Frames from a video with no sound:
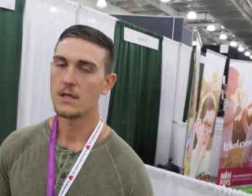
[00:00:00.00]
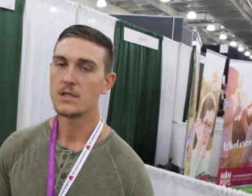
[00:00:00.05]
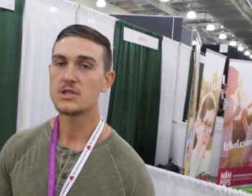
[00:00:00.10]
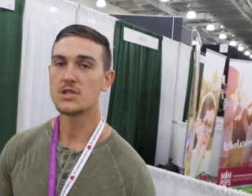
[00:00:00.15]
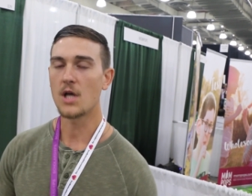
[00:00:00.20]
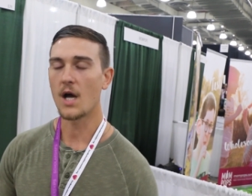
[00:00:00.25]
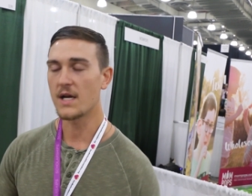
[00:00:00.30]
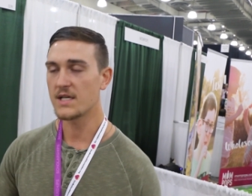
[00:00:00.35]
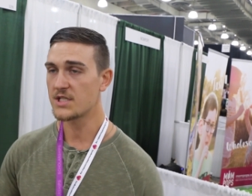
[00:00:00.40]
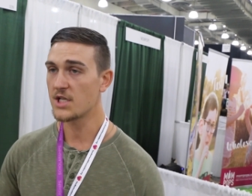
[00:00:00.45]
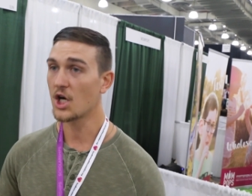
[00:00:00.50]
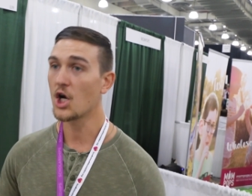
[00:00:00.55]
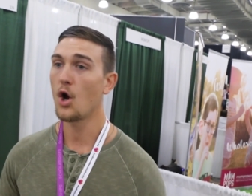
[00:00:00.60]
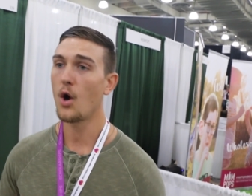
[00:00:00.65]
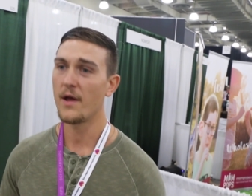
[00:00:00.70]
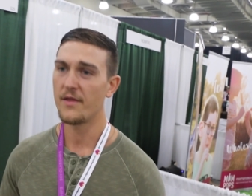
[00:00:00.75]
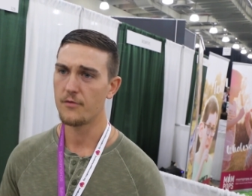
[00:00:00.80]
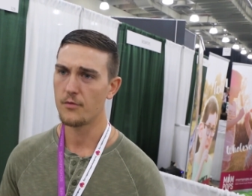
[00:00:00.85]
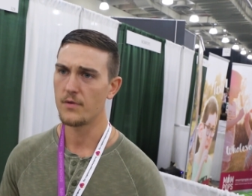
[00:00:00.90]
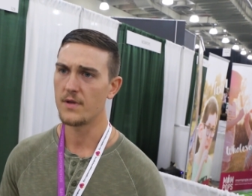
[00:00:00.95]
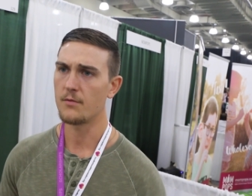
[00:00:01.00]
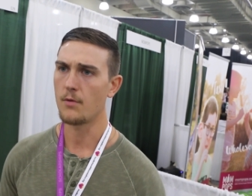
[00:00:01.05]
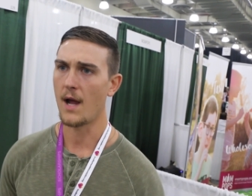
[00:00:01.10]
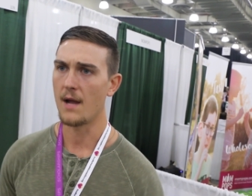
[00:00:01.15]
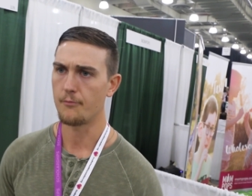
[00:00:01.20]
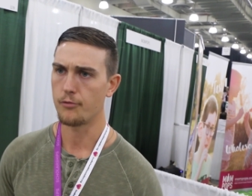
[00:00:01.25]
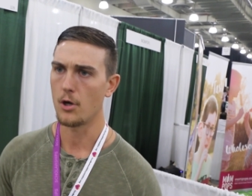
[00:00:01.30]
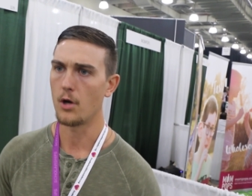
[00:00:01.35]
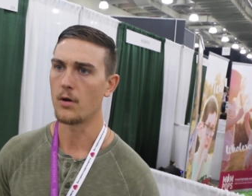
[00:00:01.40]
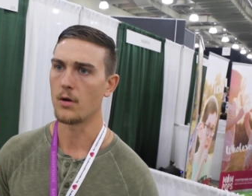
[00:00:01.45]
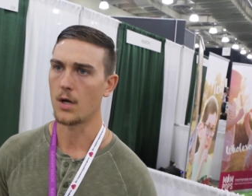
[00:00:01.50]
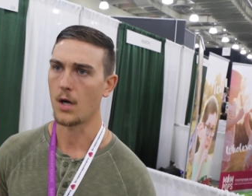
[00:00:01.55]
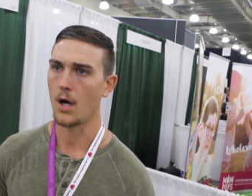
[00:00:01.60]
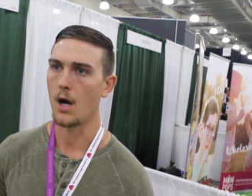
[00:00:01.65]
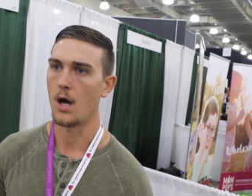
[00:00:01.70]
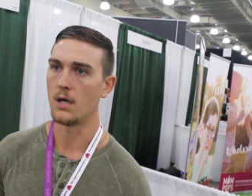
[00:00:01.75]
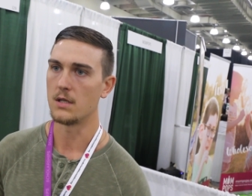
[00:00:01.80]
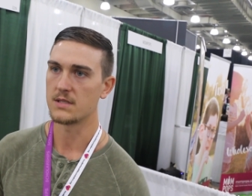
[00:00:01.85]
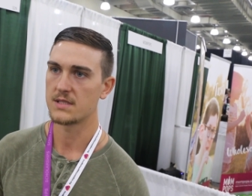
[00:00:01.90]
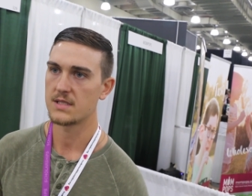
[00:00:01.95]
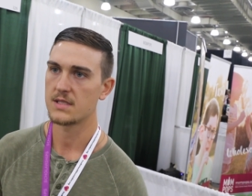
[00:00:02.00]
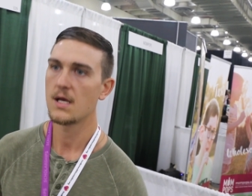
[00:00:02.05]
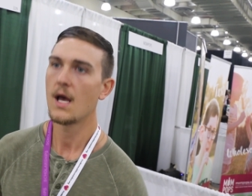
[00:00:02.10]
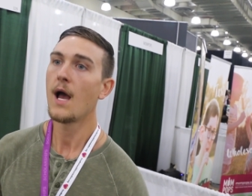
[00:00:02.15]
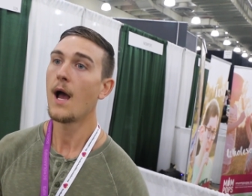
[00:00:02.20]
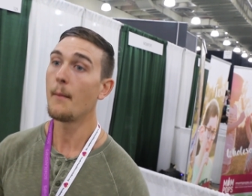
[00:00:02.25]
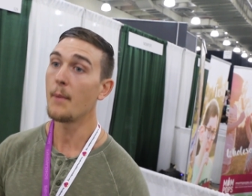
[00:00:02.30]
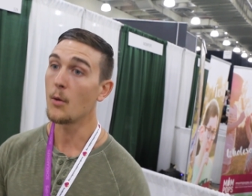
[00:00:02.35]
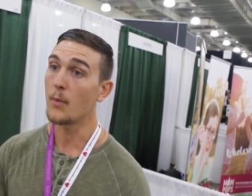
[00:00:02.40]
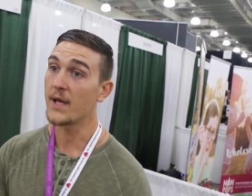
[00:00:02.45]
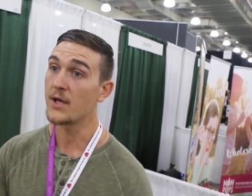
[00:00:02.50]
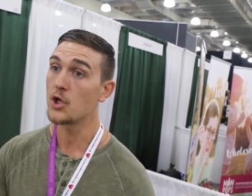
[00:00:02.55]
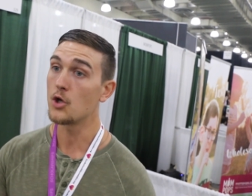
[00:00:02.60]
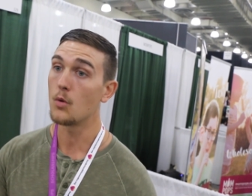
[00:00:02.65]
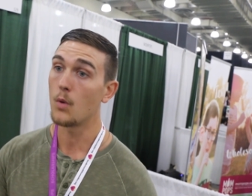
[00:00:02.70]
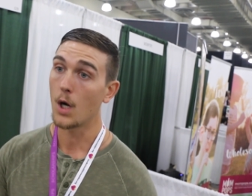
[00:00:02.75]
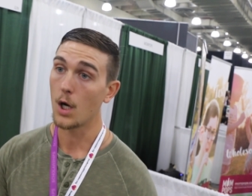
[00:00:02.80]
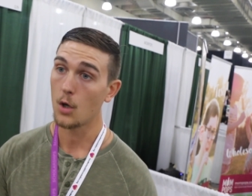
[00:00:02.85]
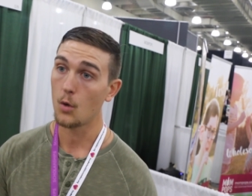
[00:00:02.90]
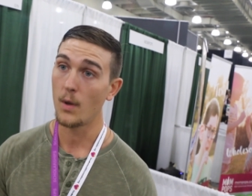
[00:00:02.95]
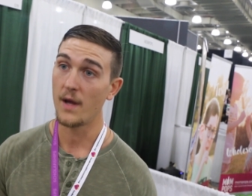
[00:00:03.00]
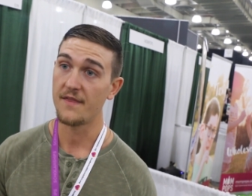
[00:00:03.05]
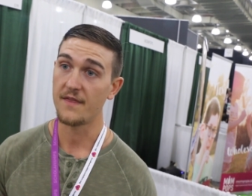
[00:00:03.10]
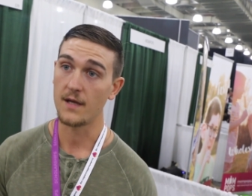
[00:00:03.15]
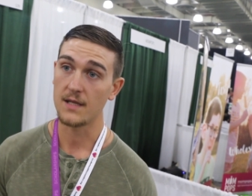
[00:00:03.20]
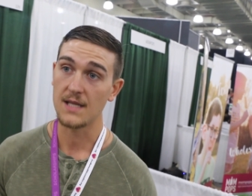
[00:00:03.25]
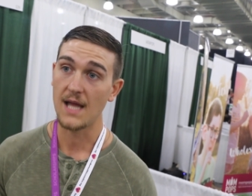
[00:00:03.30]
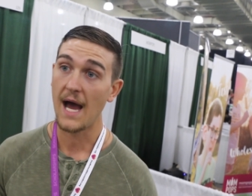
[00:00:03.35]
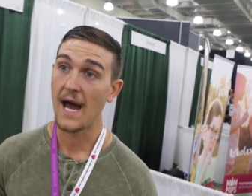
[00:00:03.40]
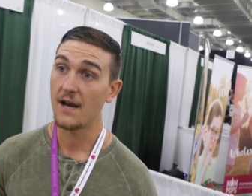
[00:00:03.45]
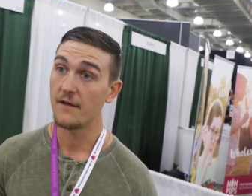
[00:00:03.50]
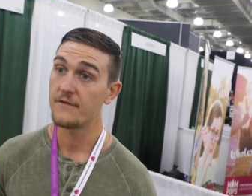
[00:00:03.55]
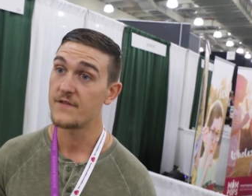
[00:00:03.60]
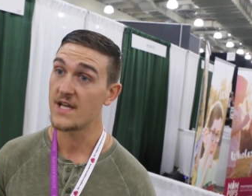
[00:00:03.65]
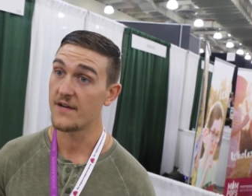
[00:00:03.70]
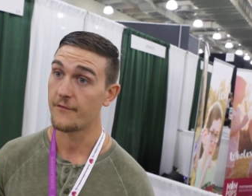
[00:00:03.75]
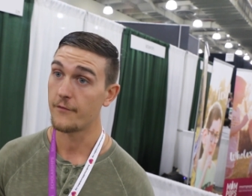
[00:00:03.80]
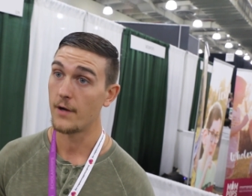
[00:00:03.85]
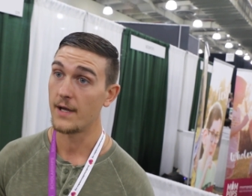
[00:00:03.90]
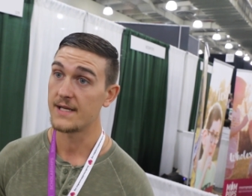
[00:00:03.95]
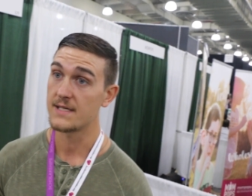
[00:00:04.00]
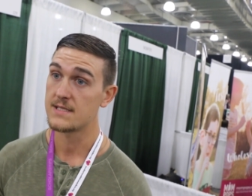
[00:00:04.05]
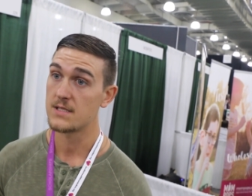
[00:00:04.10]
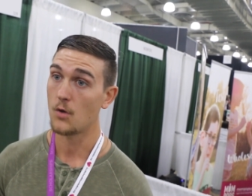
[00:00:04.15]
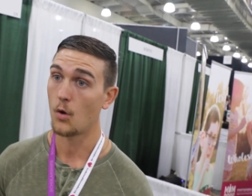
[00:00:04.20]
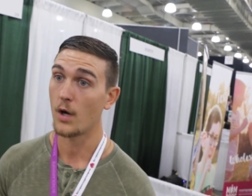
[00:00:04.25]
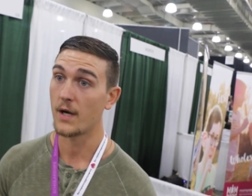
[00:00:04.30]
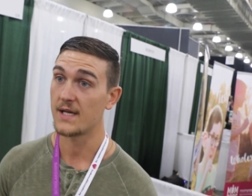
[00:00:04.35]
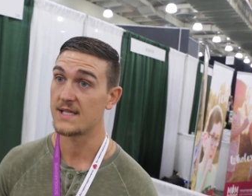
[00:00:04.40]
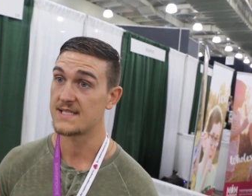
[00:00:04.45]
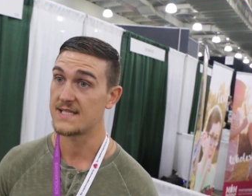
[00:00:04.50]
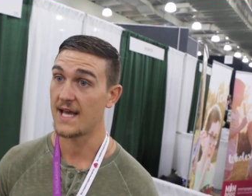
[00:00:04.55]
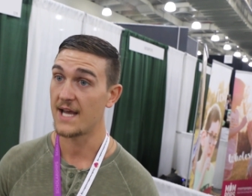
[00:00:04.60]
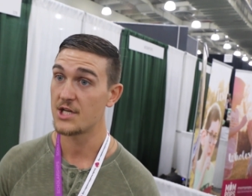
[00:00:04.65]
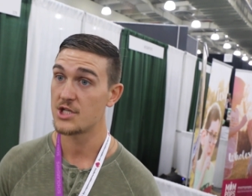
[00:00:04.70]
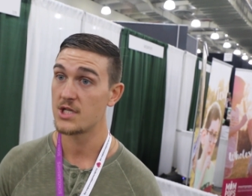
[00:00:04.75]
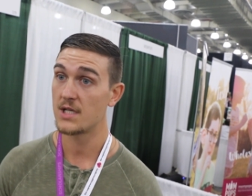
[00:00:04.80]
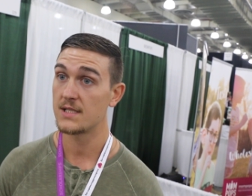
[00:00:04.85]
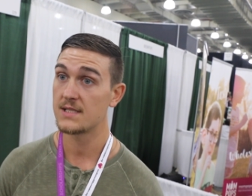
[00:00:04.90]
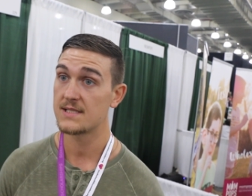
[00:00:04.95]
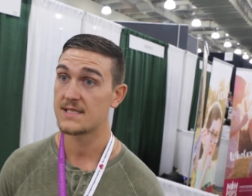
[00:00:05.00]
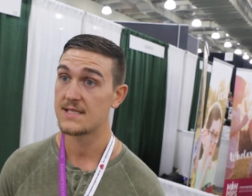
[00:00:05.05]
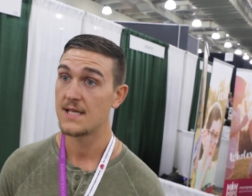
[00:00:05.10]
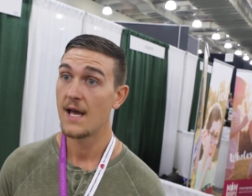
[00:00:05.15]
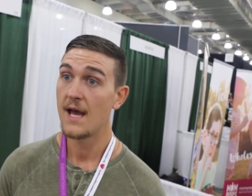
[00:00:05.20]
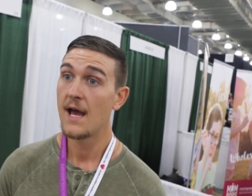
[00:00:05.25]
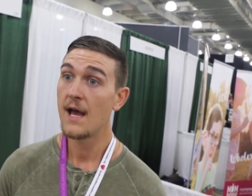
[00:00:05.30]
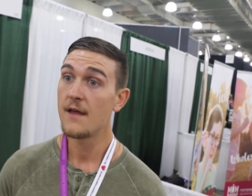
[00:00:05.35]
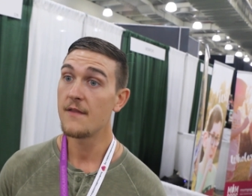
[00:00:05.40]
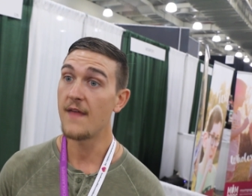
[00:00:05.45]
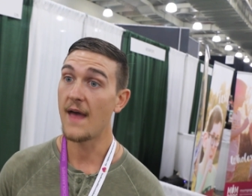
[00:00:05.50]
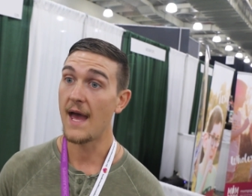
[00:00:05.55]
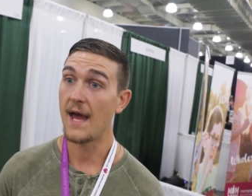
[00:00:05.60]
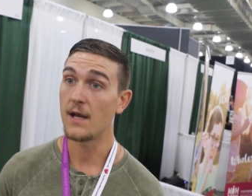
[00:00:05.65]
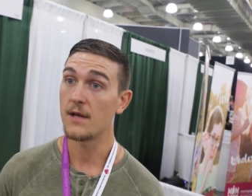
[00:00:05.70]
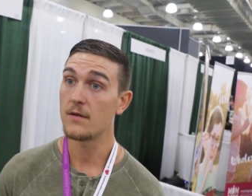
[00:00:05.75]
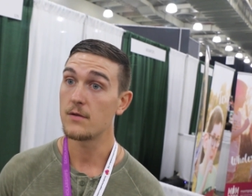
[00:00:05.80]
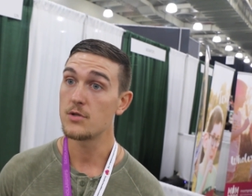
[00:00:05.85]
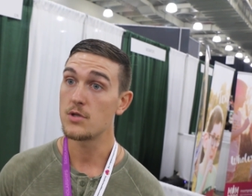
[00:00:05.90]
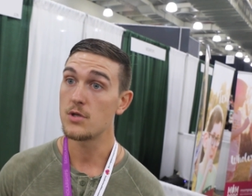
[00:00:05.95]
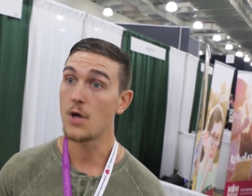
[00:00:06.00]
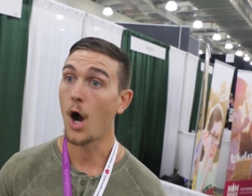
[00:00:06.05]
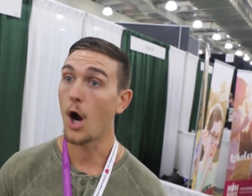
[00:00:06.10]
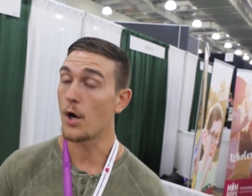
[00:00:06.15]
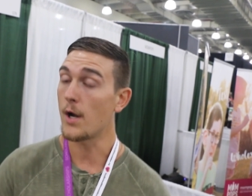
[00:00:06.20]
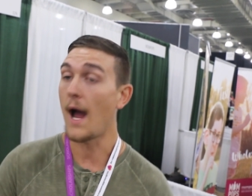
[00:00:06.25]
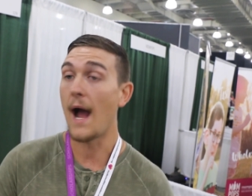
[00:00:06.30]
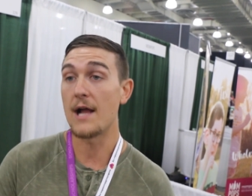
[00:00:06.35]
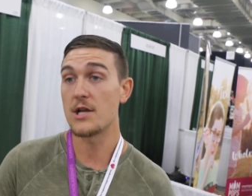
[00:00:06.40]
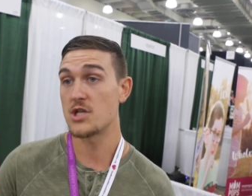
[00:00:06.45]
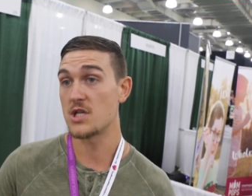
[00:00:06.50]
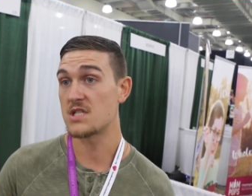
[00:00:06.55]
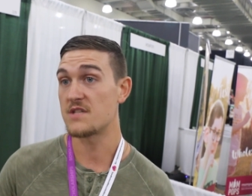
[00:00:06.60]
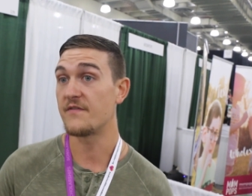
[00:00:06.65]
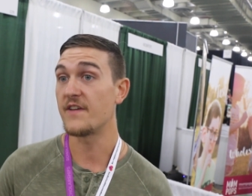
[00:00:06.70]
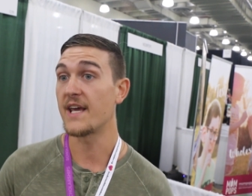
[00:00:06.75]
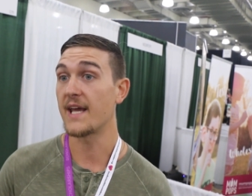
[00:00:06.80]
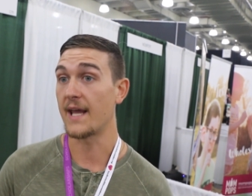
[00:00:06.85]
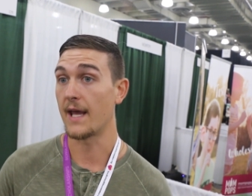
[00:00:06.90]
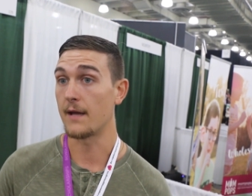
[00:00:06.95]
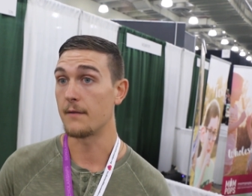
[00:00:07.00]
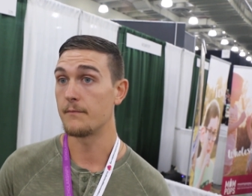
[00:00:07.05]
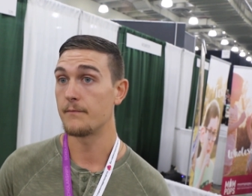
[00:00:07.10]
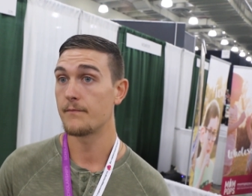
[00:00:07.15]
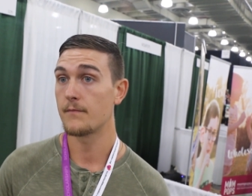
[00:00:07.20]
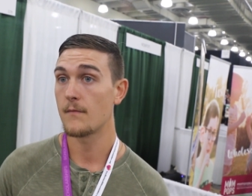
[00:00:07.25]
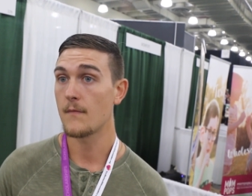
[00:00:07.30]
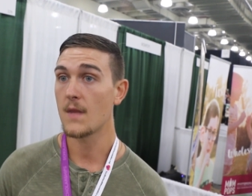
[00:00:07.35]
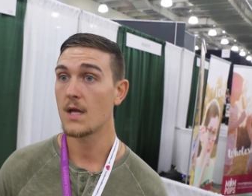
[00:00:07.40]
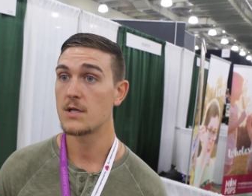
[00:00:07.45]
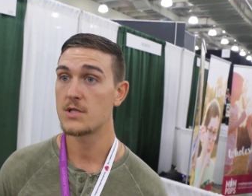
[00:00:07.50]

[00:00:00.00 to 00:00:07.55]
As long as they're going through the right protocols. I mean, we do work with a lot of different organizations that are not just vegan.